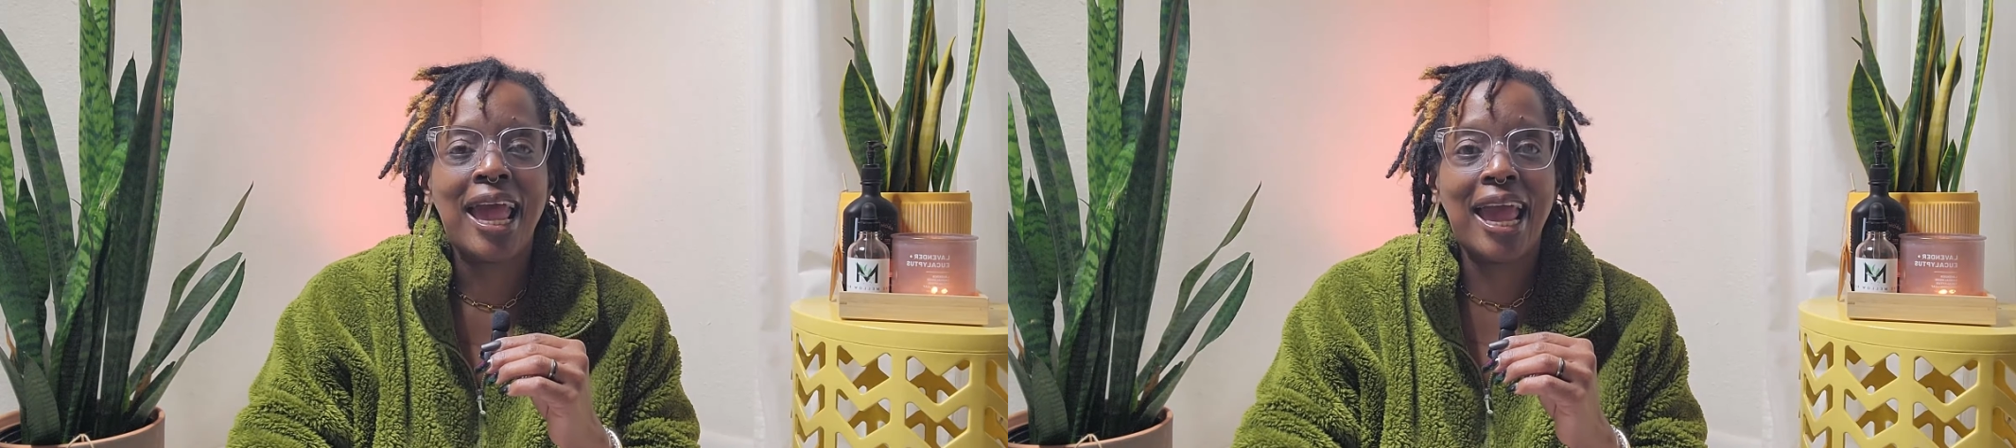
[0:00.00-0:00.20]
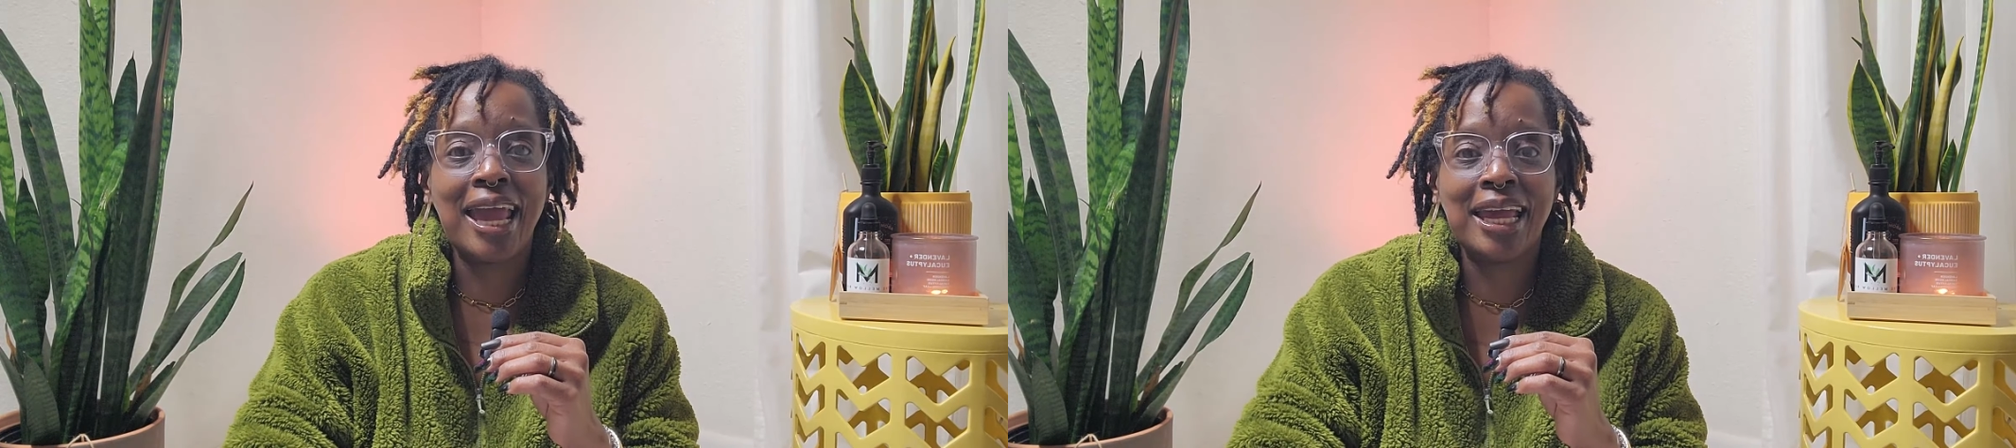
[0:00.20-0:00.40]

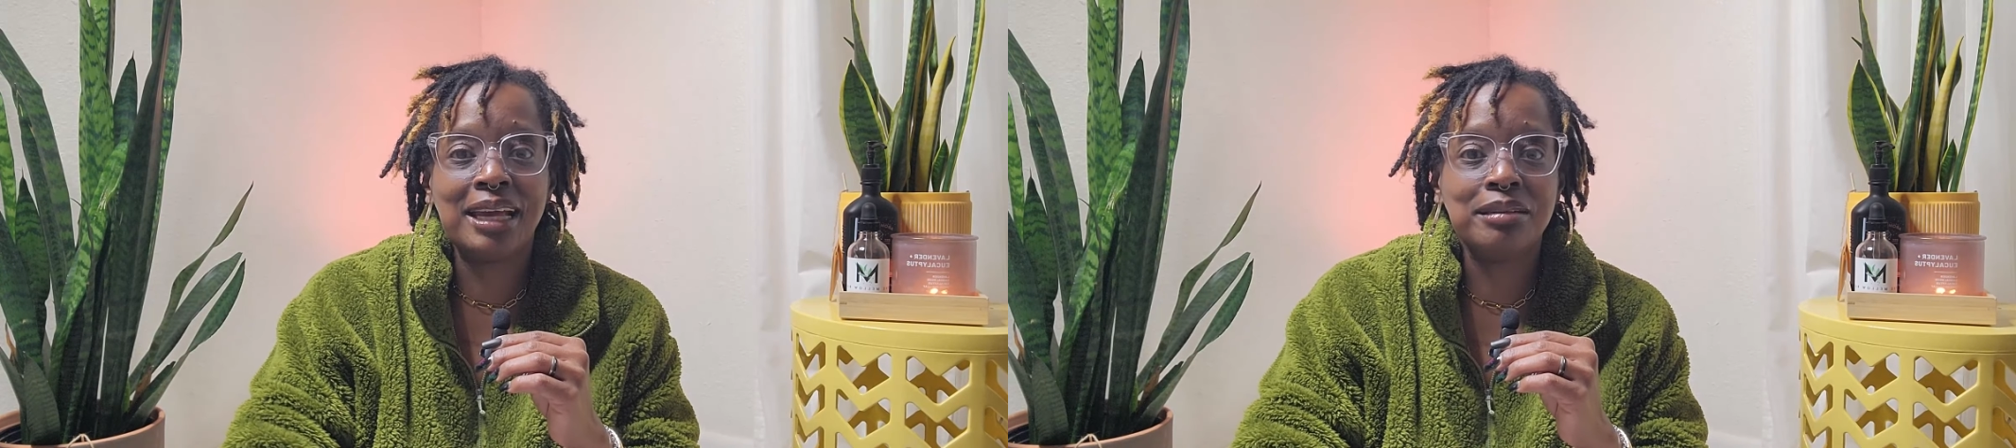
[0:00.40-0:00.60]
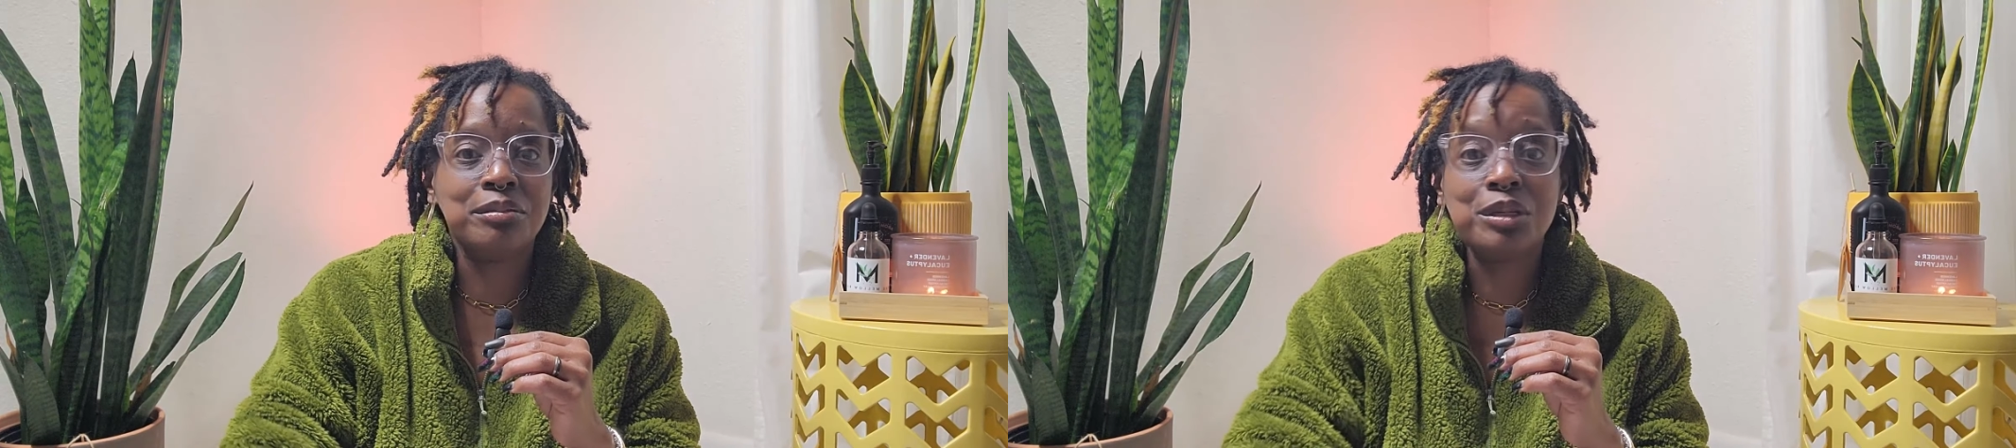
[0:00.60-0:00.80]

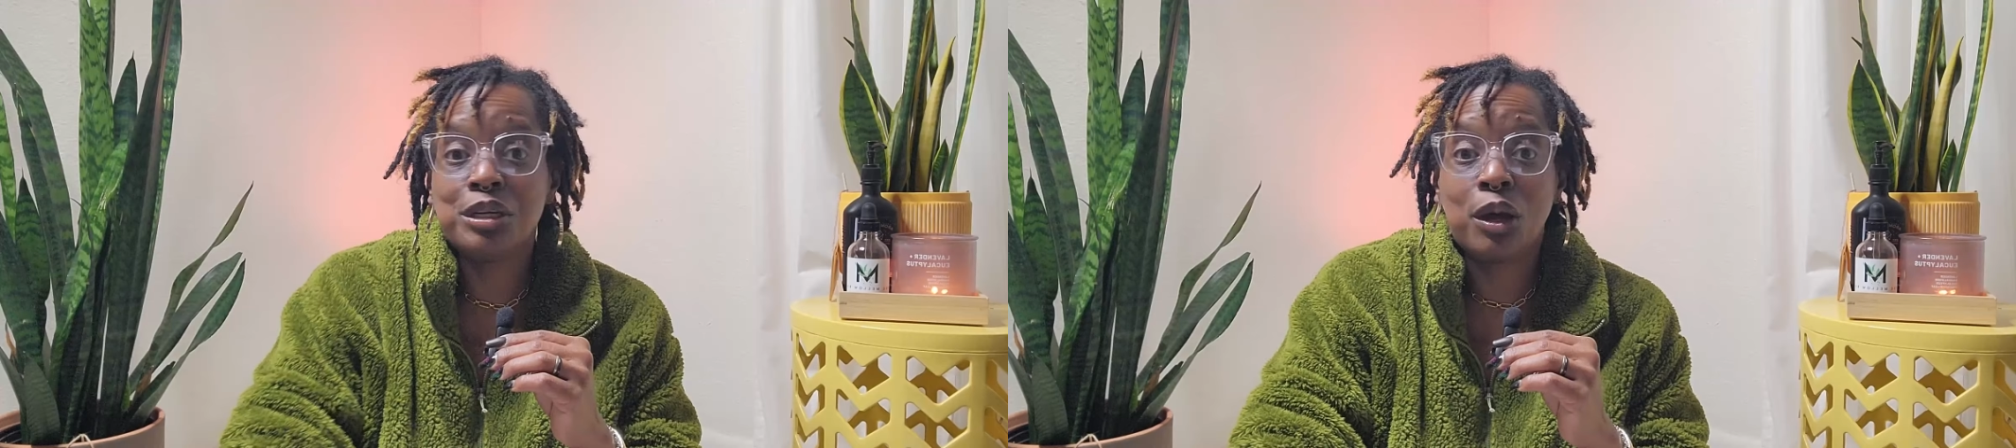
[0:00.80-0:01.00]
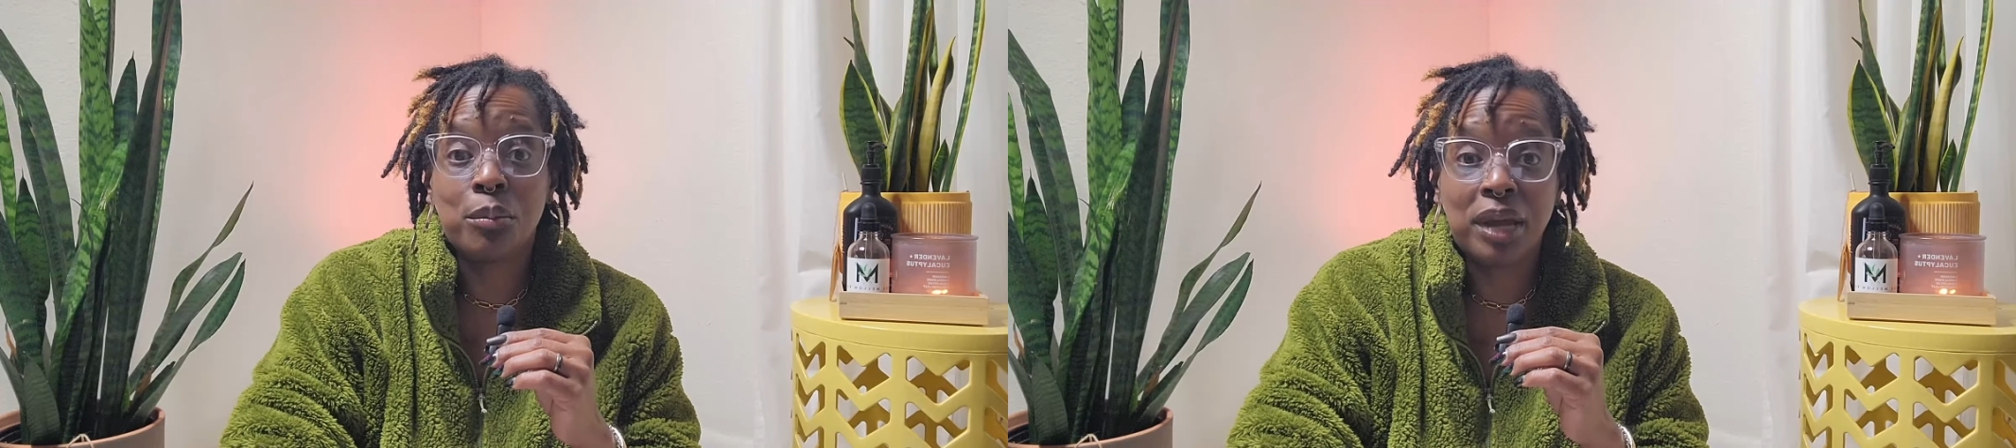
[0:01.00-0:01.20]
and,
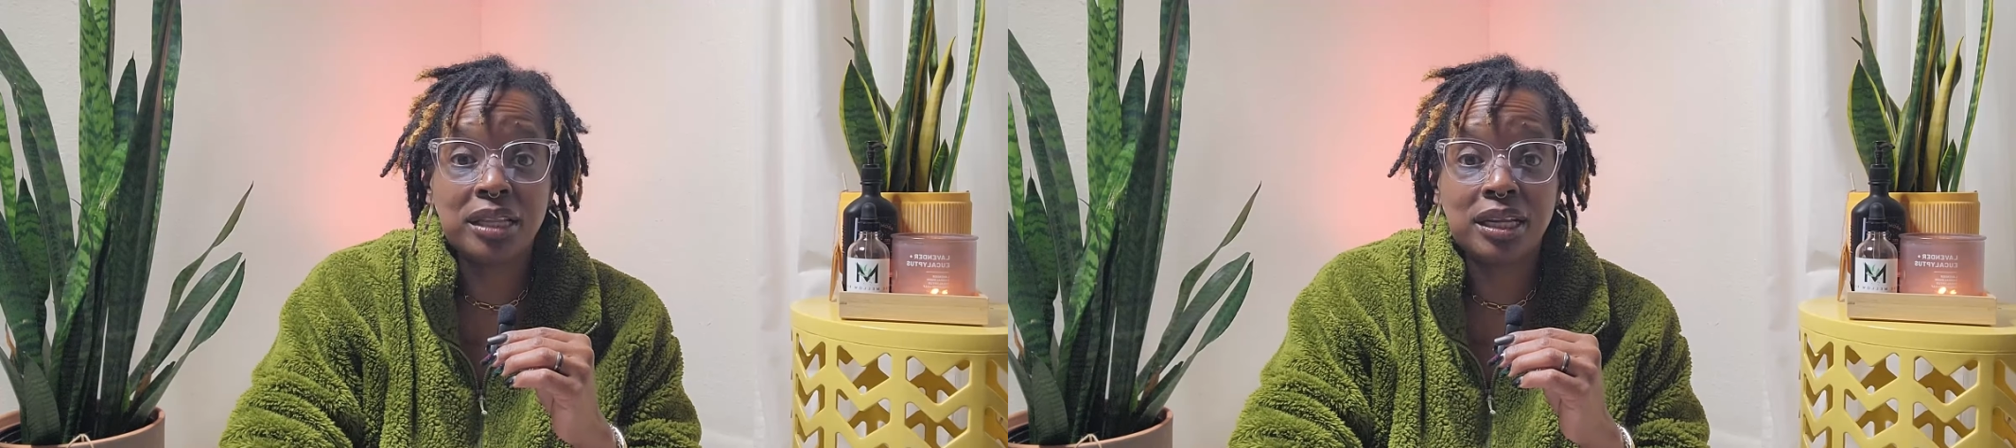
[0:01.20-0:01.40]
make